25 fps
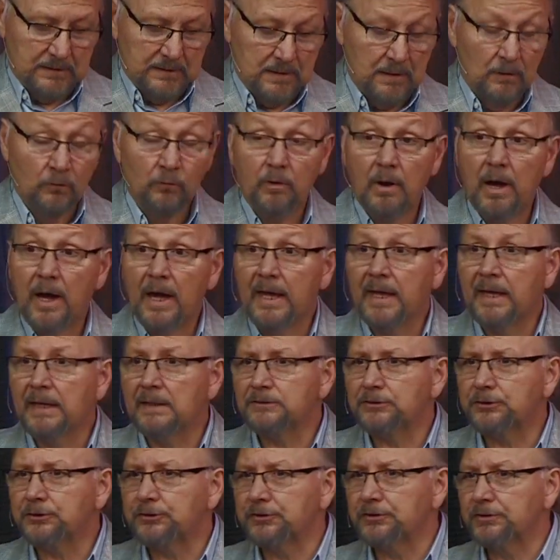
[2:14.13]

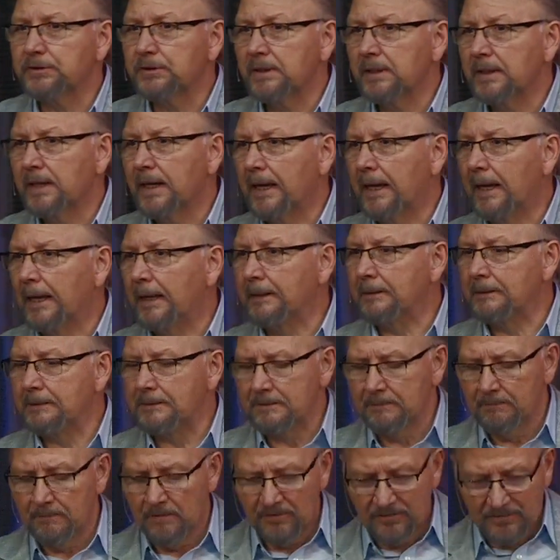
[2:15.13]
riots
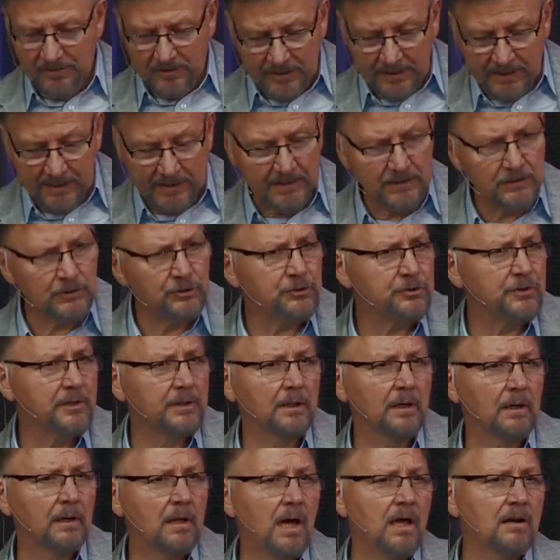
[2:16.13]
and things,
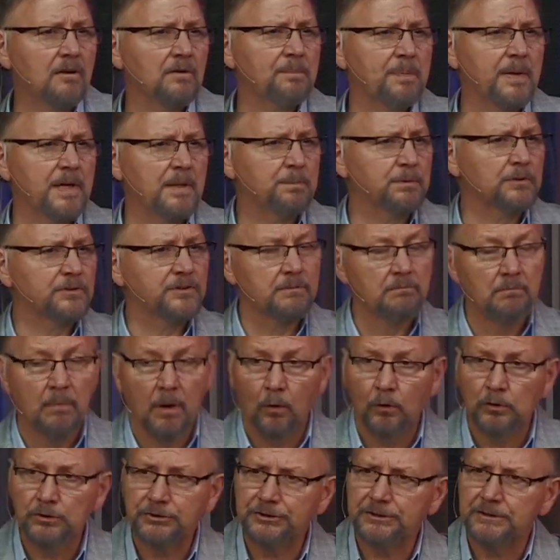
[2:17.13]
and a lot of people's
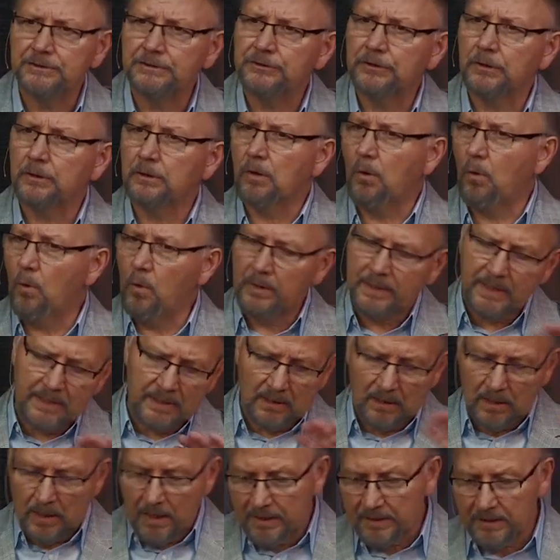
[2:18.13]
emotions are going in
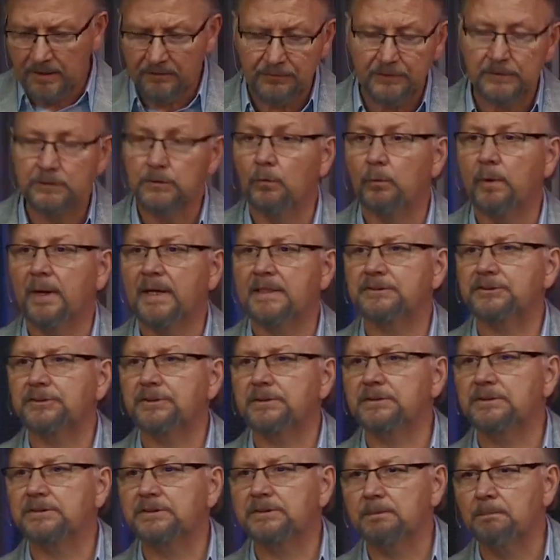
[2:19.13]
a lot of different
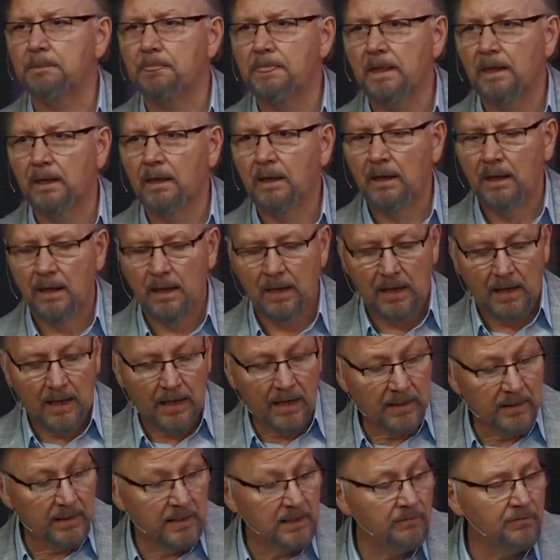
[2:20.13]
directions.
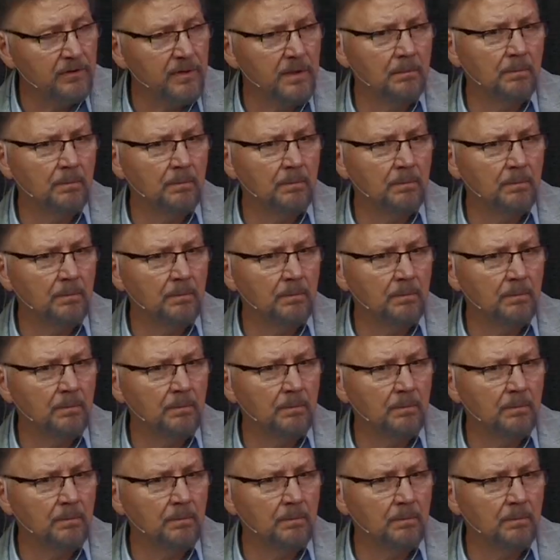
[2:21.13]
And even